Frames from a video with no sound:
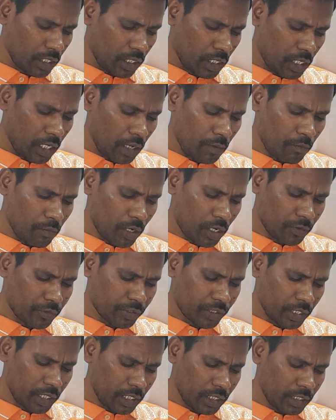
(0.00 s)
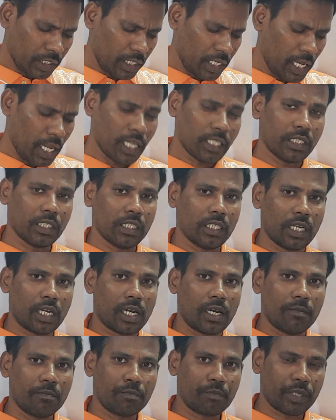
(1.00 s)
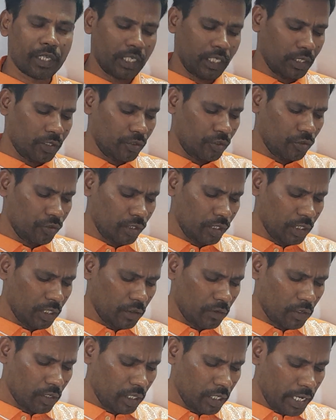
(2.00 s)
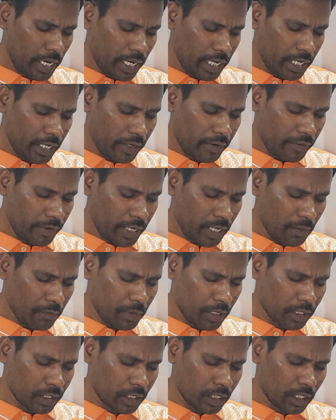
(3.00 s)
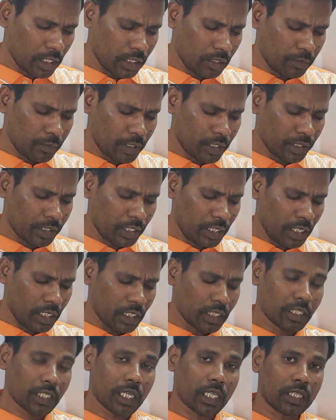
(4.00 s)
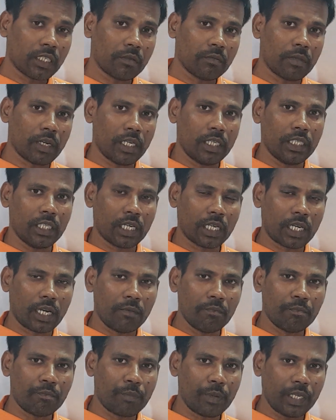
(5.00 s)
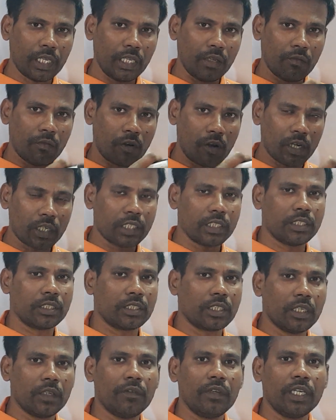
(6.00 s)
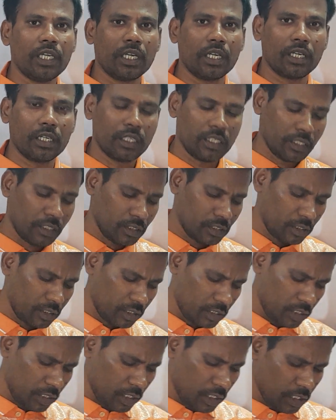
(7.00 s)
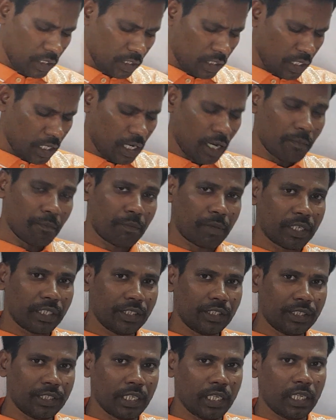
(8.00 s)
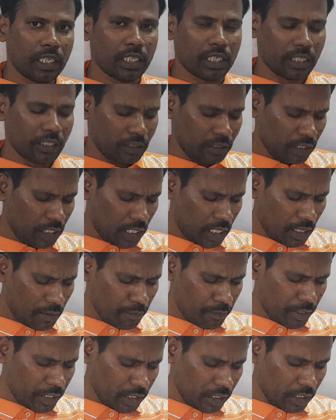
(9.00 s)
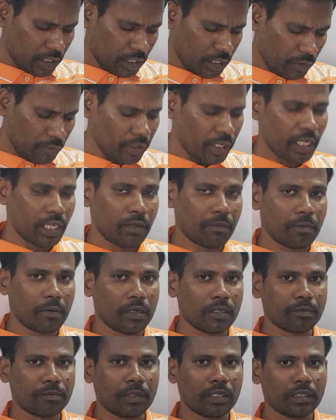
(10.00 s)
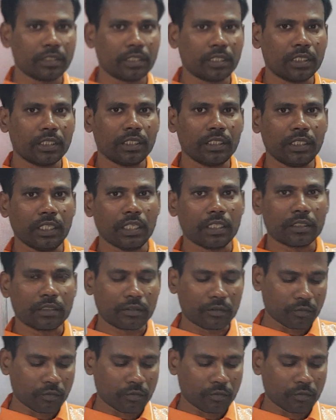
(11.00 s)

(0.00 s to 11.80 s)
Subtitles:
Number of shares he has in the company is using the word, and dividend percentage per share is nothing but the company what is giving. The company share, the company's dividend percent here.